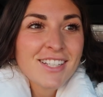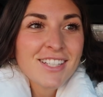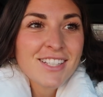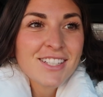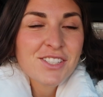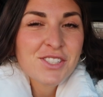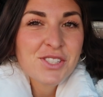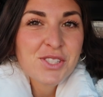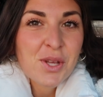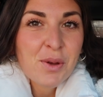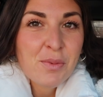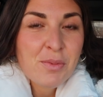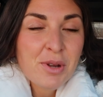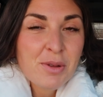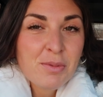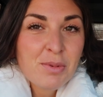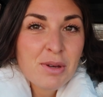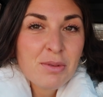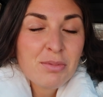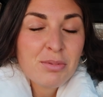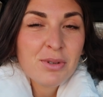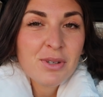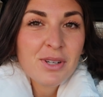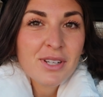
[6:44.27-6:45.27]
There's so many
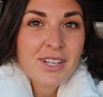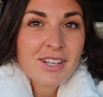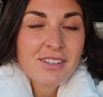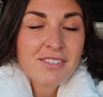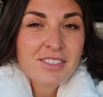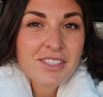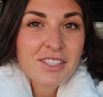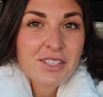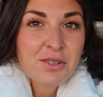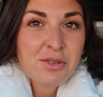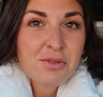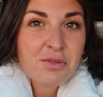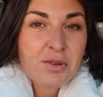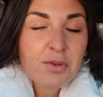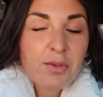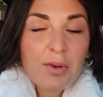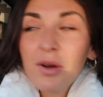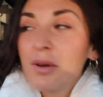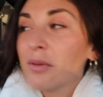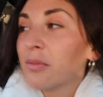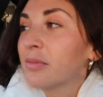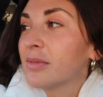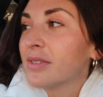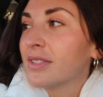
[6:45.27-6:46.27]
people, I get really
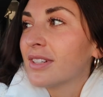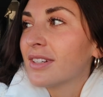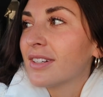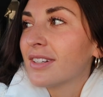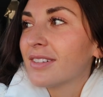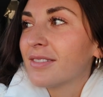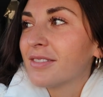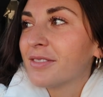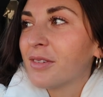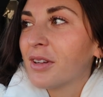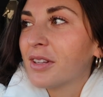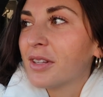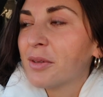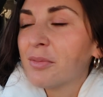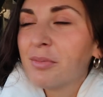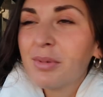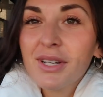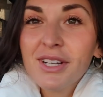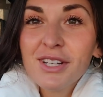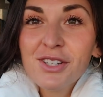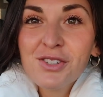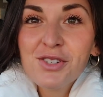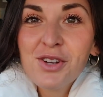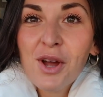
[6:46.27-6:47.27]
overwhelmed. I'm not the
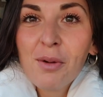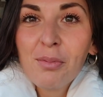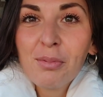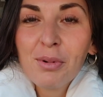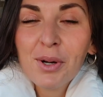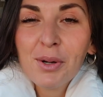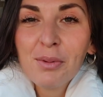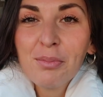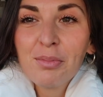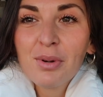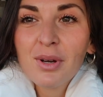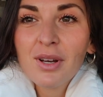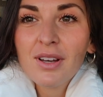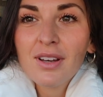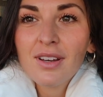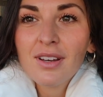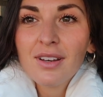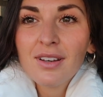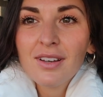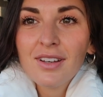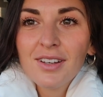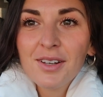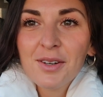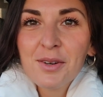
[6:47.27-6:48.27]
biggest shopper,
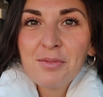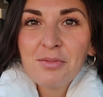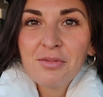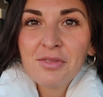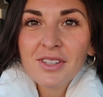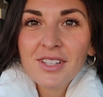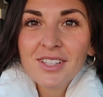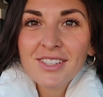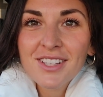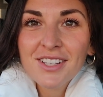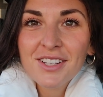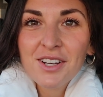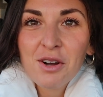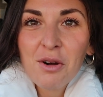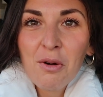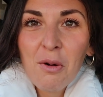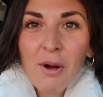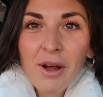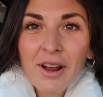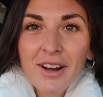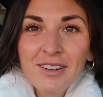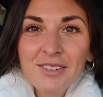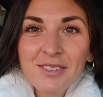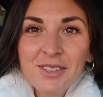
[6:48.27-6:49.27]
but hopefully it's like a
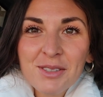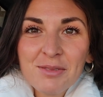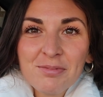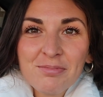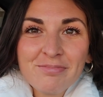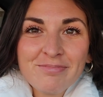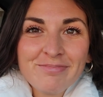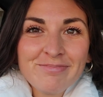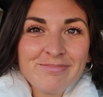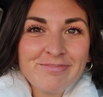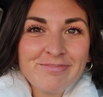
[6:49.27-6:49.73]
quiet room.